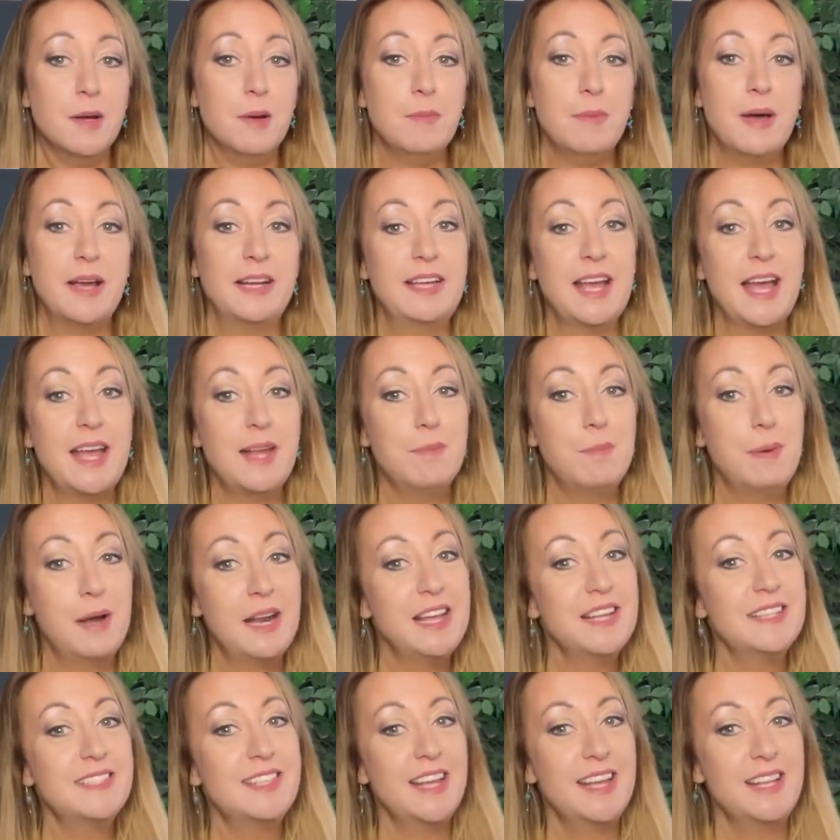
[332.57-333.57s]
But again,
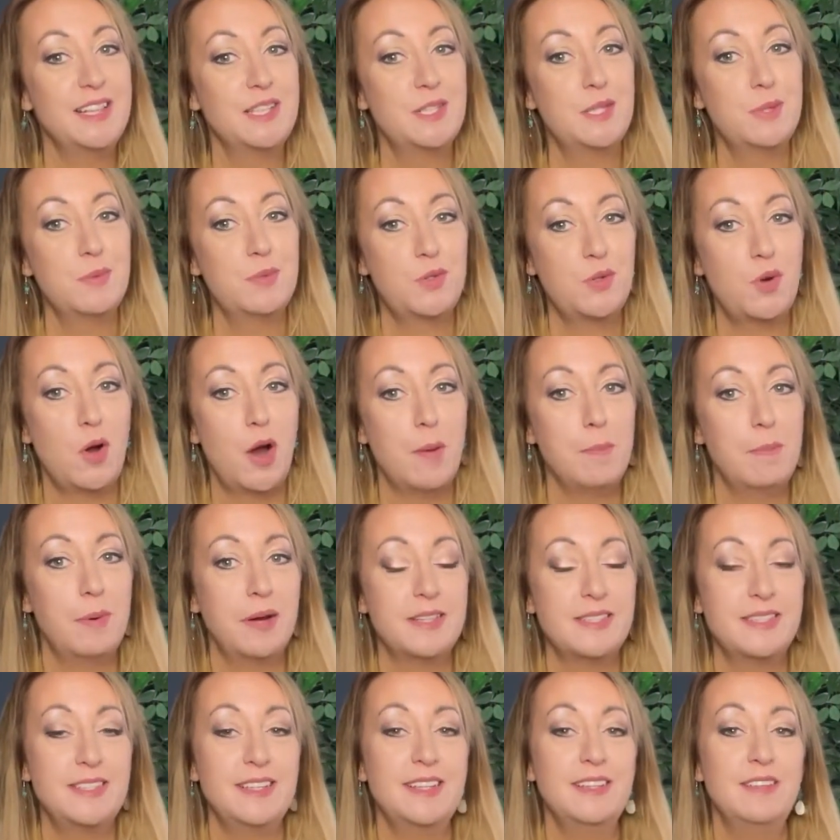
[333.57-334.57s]
please hit the subscribe
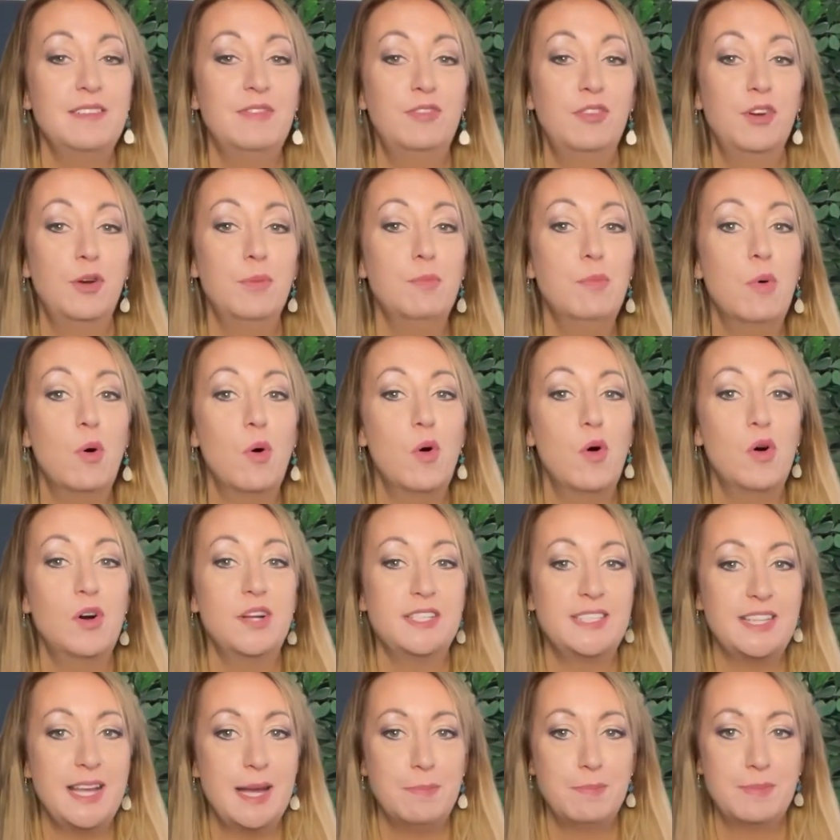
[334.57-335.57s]
button for more
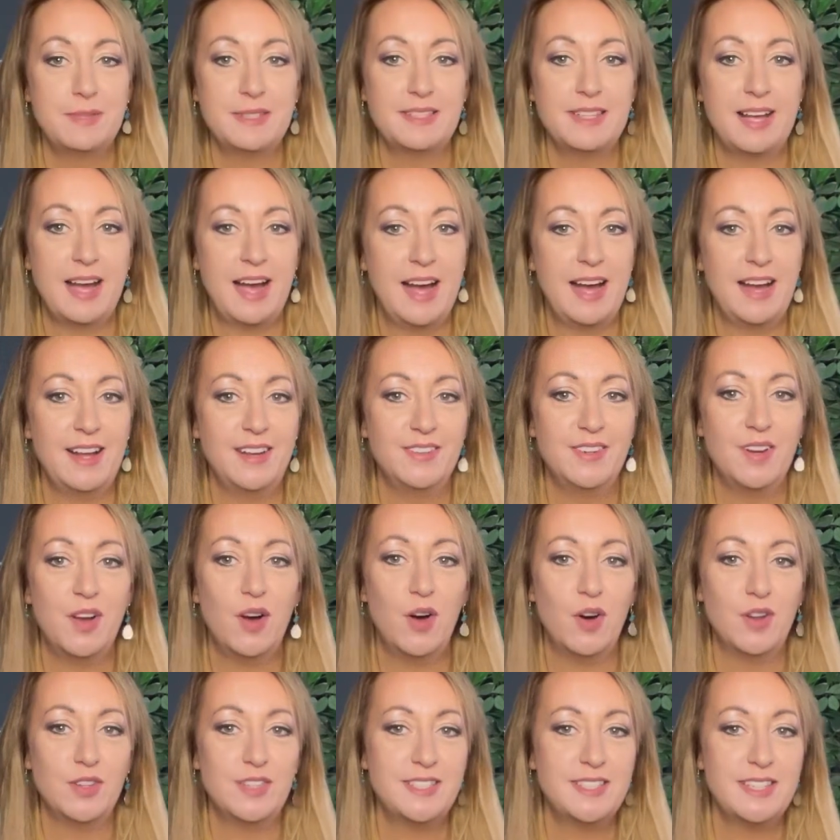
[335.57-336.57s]
tips on
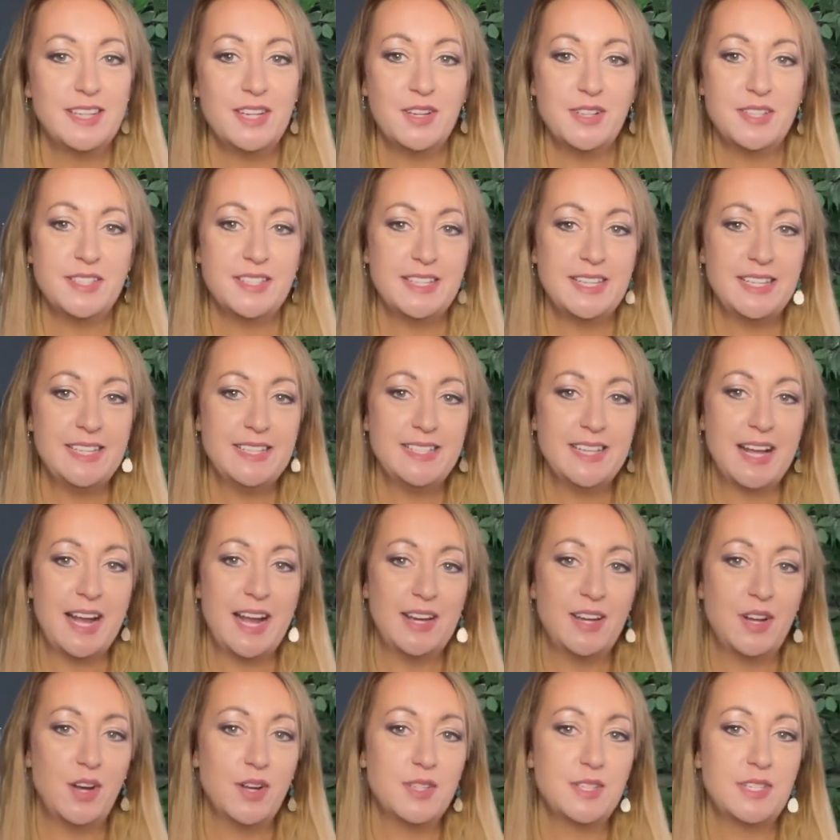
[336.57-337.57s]
CICs
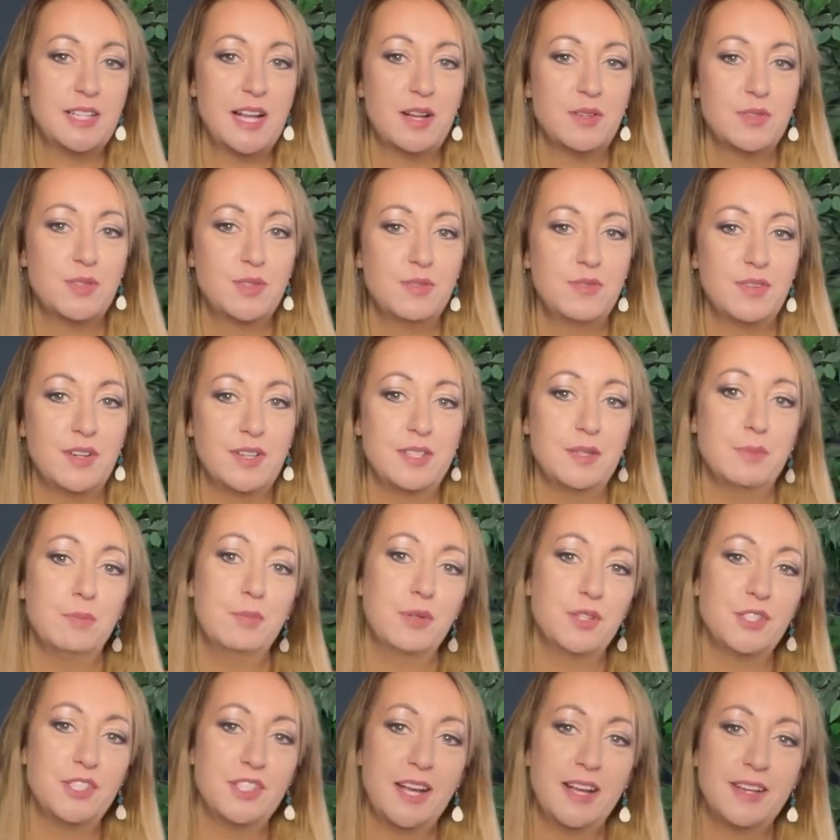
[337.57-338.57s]
and Arts Council funded
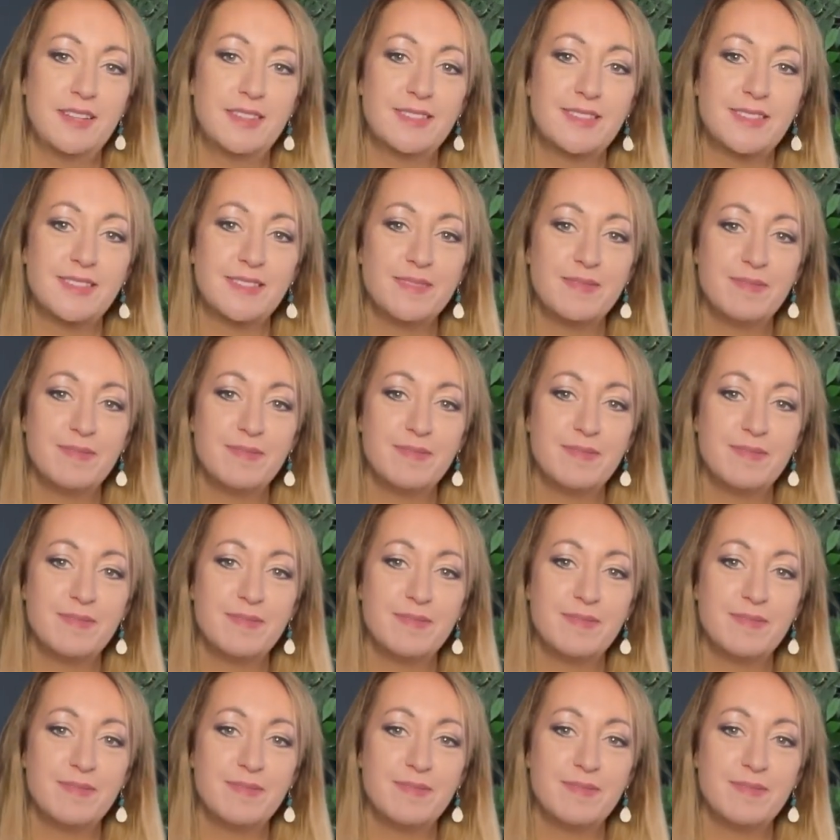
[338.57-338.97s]
projects.